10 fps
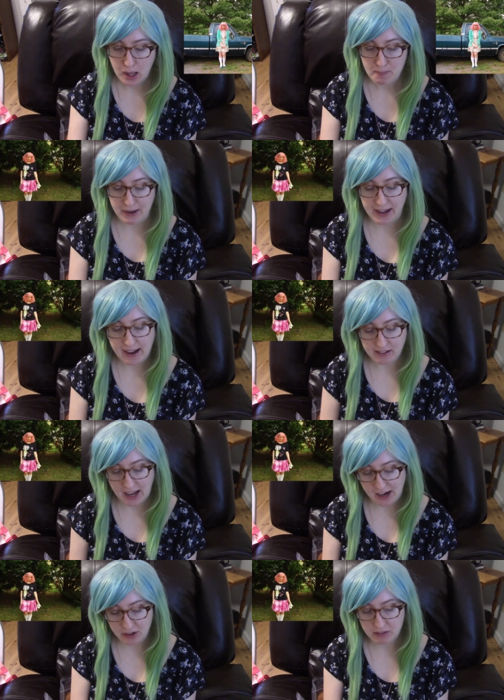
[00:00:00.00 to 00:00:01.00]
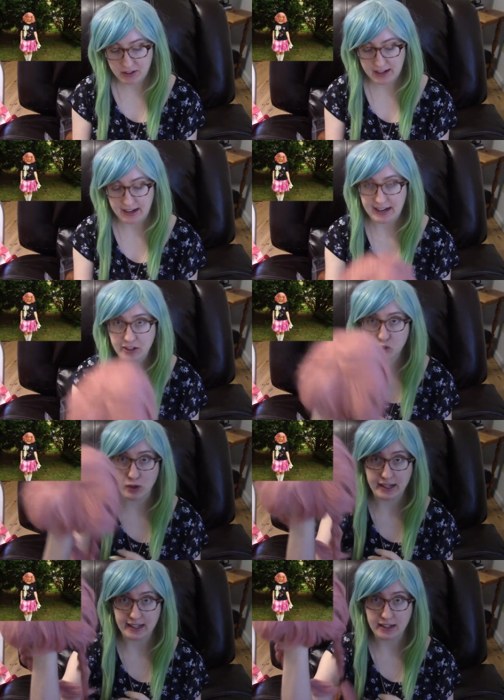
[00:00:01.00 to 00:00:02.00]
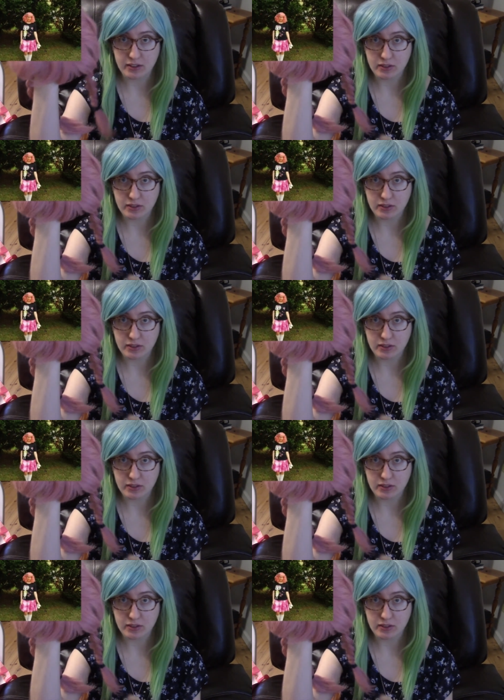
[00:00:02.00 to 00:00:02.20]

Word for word: but I got tired of it and I straightened it,